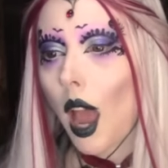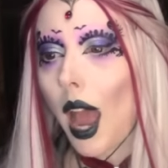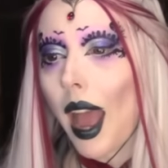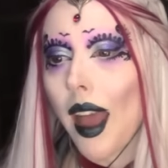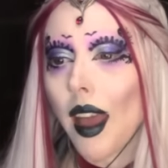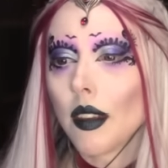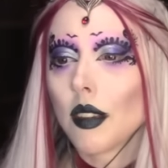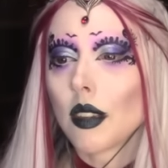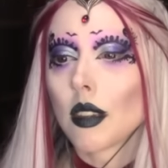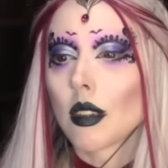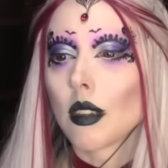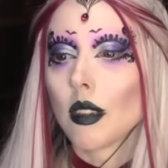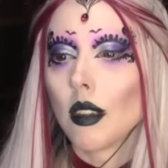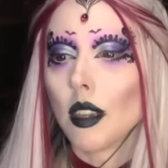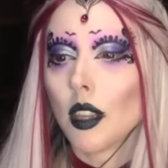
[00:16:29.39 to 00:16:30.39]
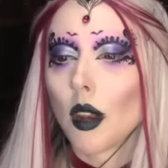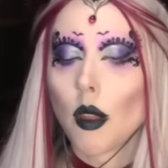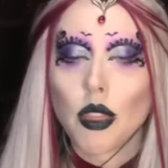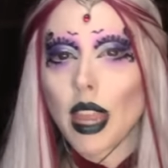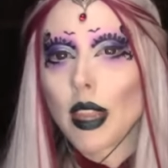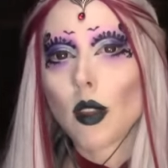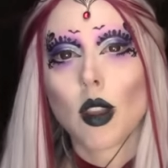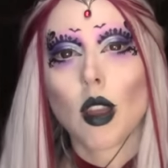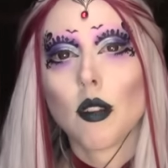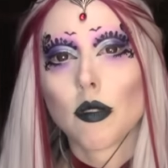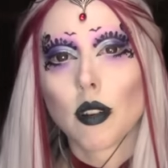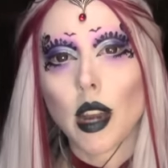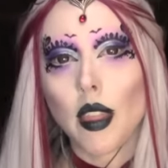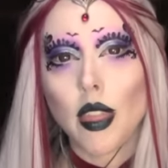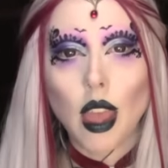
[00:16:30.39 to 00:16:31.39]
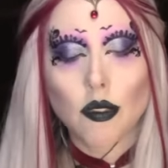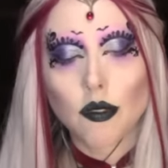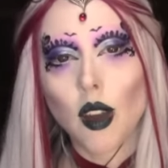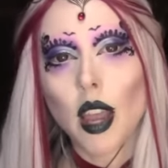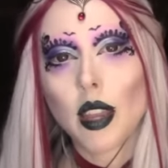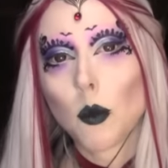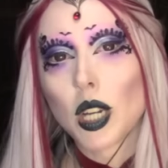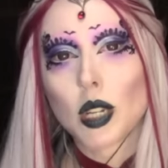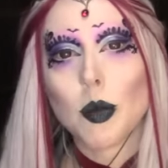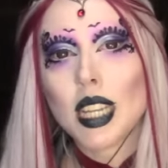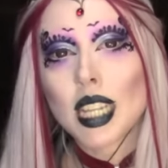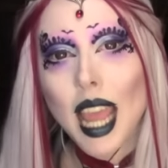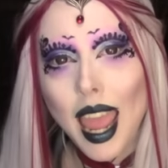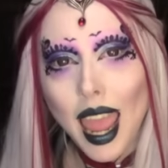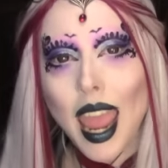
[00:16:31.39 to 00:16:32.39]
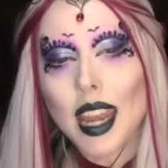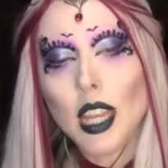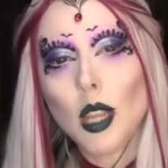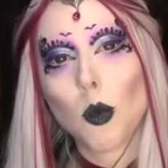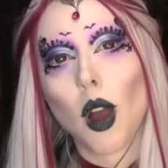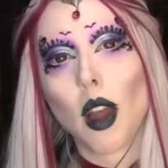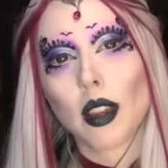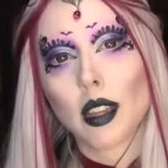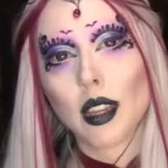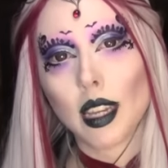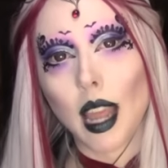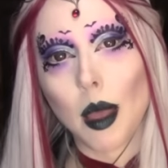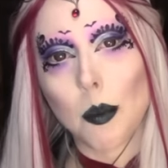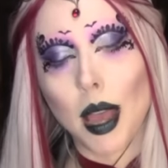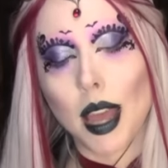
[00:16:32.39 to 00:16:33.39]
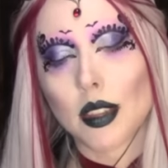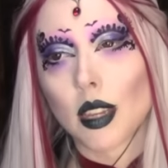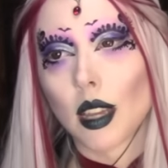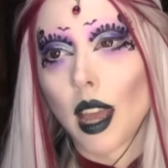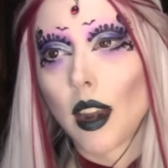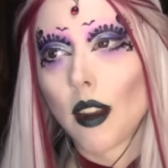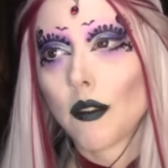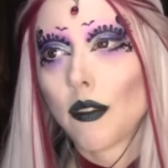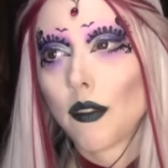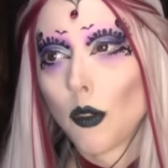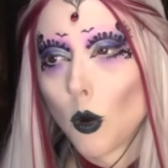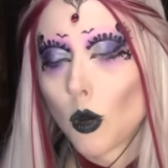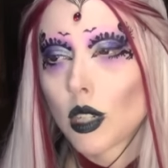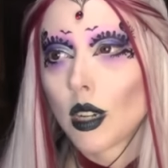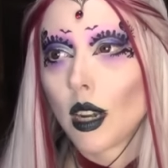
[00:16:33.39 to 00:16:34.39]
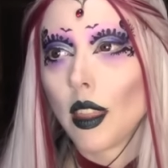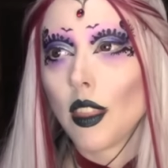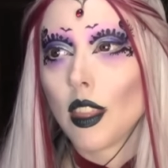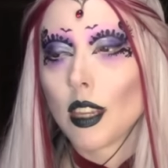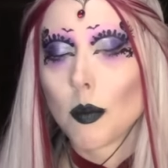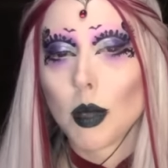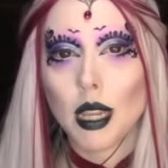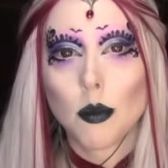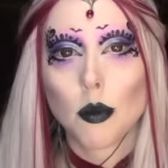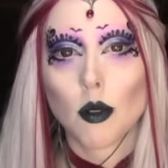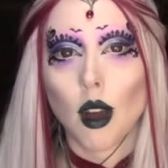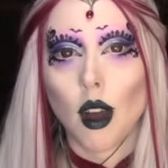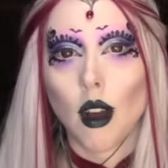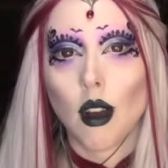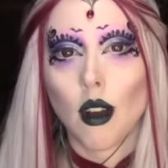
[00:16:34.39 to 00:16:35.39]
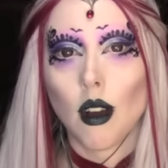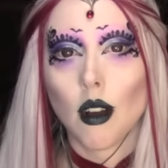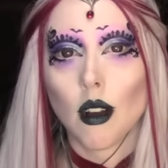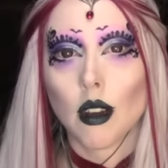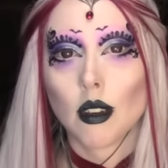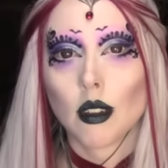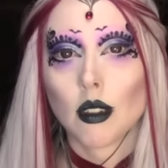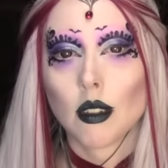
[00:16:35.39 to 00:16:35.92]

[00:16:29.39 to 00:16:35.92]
And, you know, they got over it and they're fine, which means anyone can get better. And unfortunately, these people are